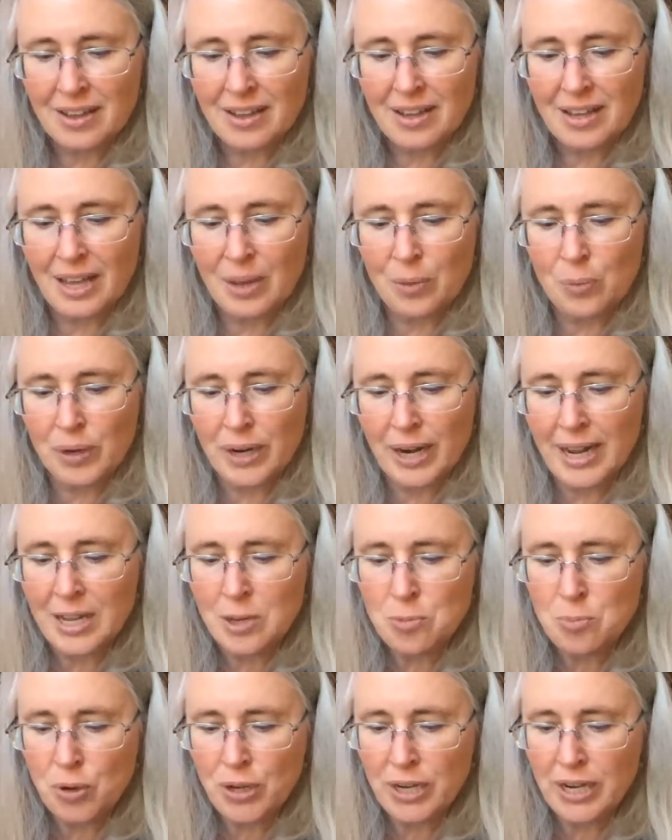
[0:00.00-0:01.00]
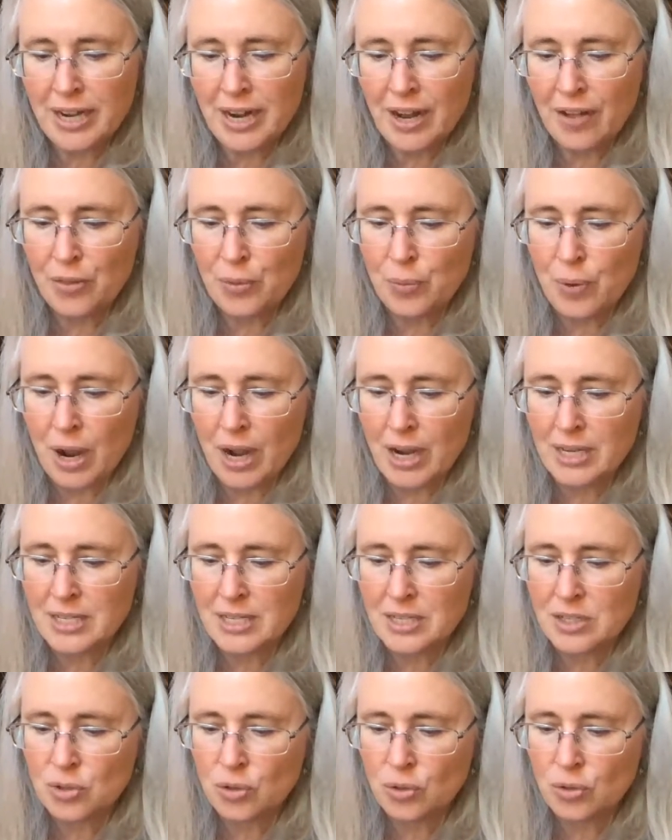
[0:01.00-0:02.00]
And when I had pointed out the rocks
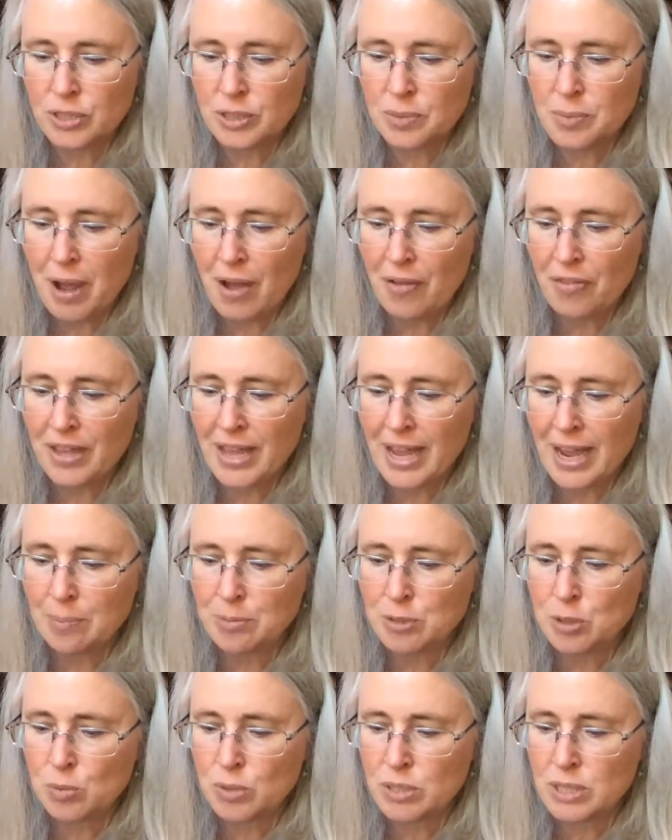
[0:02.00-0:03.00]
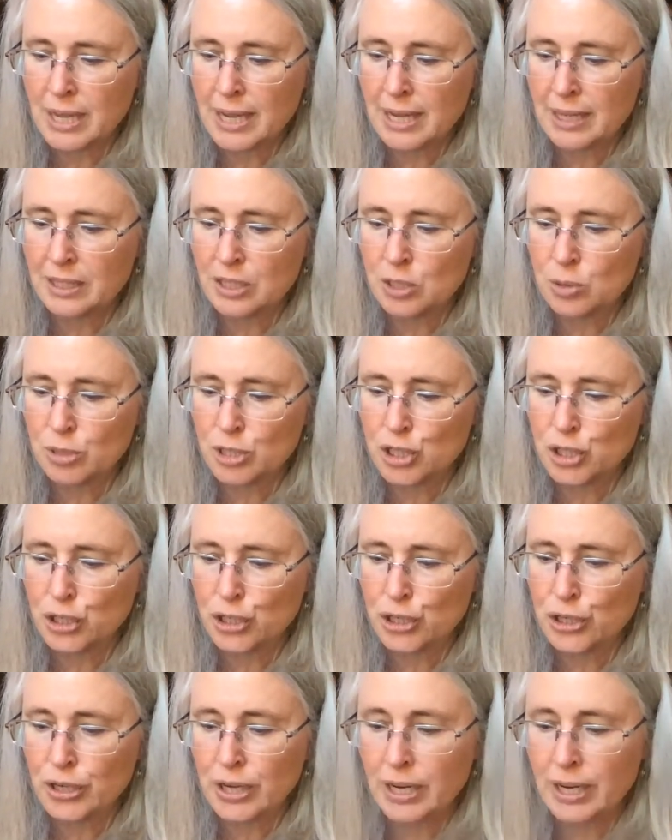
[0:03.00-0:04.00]
and told him how the captain was likely to
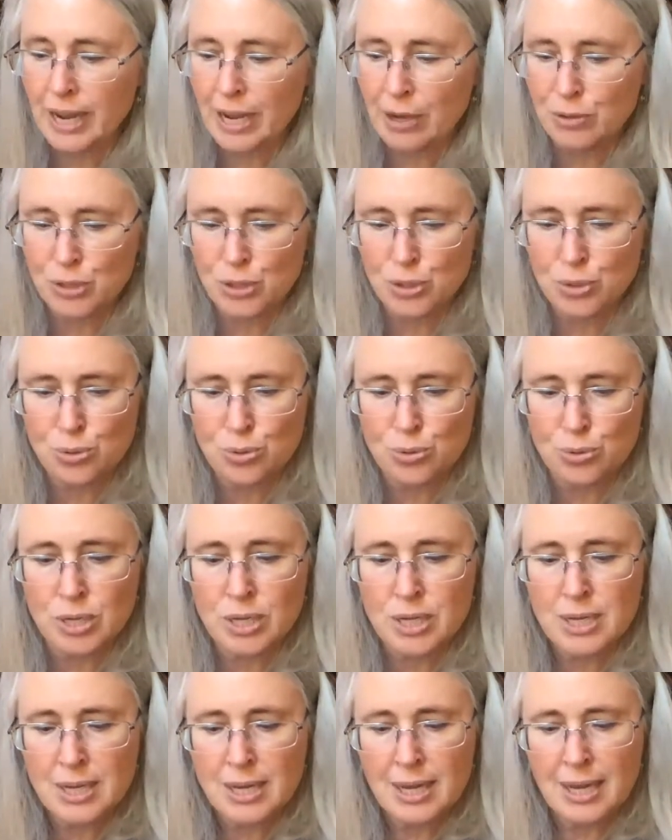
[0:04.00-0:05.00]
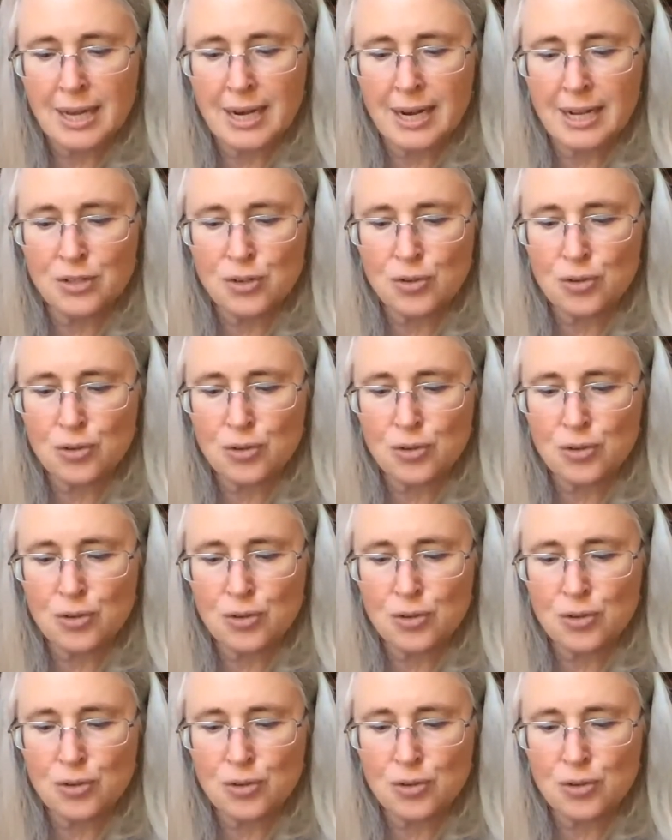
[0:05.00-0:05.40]
return and how soon, and answered